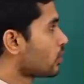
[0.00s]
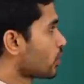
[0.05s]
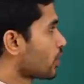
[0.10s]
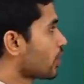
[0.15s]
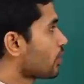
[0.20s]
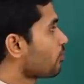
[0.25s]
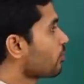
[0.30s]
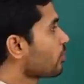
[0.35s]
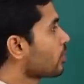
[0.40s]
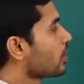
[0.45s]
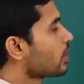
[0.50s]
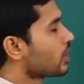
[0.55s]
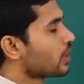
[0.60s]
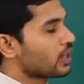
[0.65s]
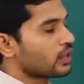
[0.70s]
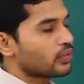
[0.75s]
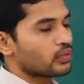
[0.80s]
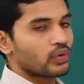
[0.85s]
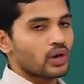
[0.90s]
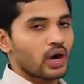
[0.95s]
okay
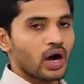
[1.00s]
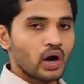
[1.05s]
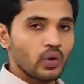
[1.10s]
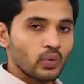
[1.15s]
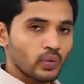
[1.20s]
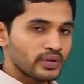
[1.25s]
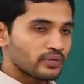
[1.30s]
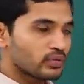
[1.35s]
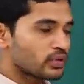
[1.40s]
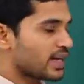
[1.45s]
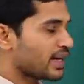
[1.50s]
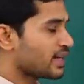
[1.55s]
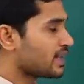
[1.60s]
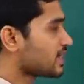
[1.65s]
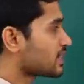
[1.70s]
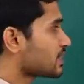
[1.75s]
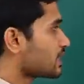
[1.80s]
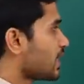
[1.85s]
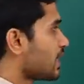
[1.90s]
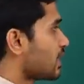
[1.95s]
now how we would
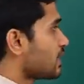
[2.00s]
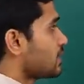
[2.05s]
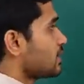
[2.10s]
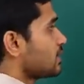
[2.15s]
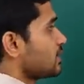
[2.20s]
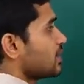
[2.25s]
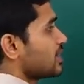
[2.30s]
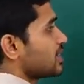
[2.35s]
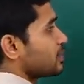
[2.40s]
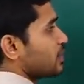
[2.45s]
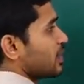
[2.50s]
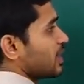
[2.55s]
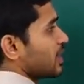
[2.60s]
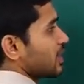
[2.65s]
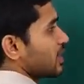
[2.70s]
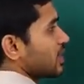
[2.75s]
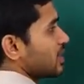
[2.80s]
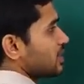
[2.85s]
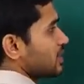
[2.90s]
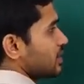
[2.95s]
understand this
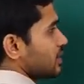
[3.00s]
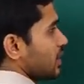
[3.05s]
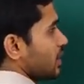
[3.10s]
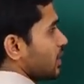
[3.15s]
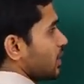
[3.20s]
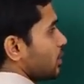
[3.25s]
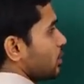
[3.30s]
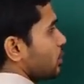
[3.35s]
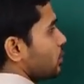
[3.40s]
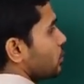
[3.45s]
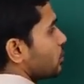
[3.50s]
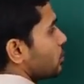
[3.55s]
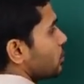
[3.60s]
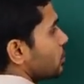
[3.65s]
particular scenario